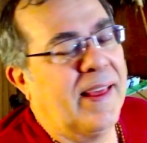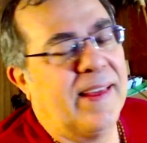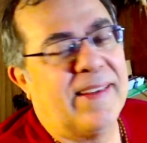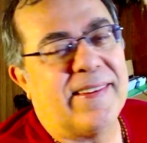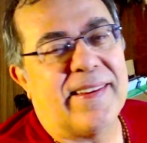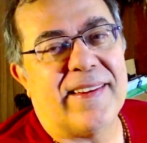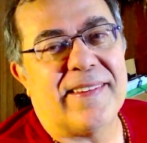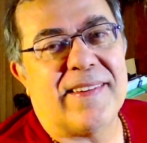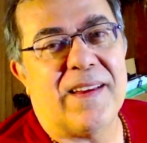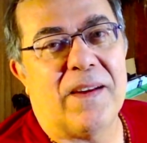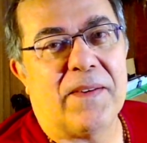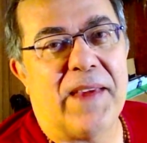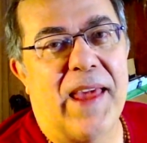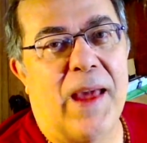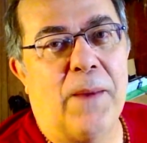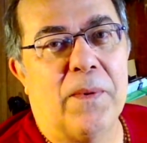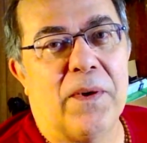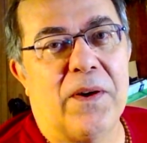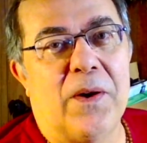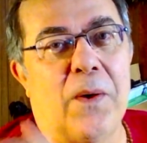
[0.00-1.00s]
He says,
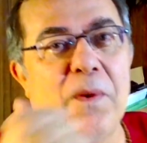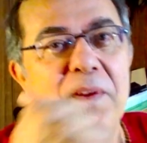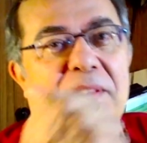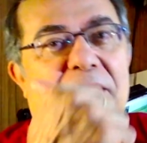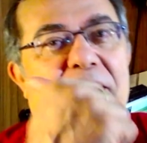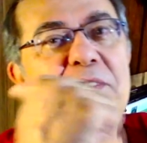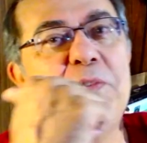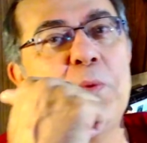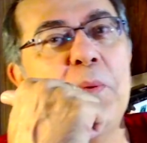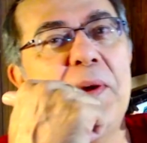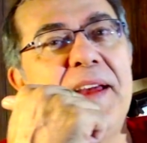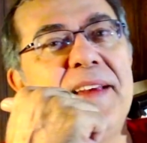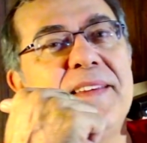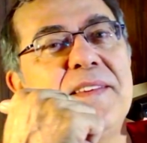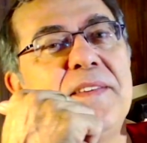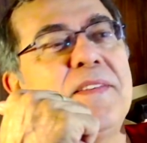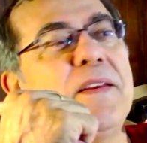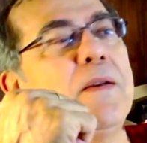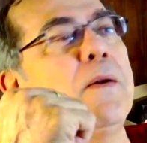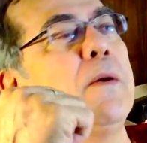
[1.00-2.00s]
okay, we're going this way.
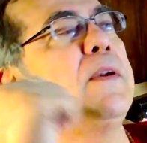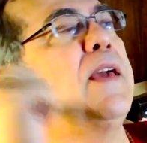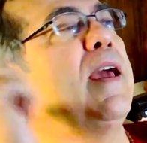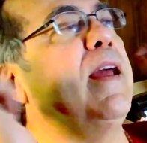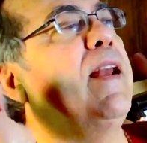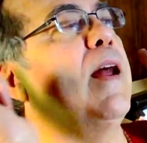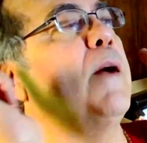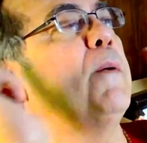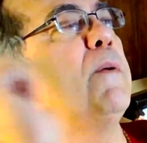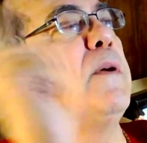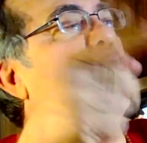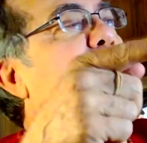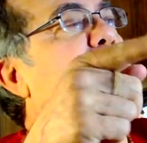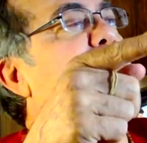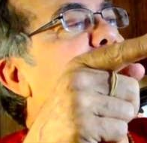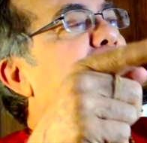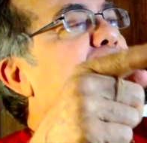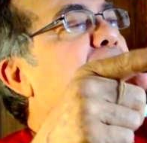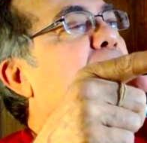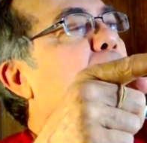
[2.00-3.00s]
So it's like, okay, now we're going to
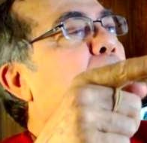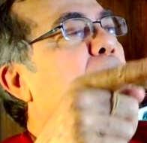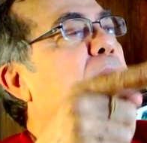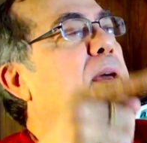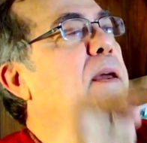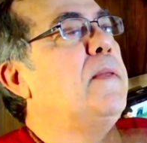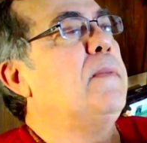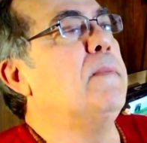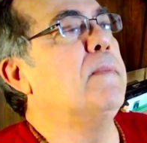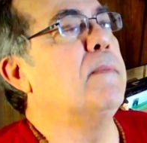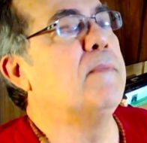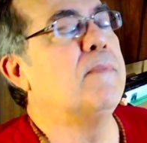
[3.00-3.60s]
head that way.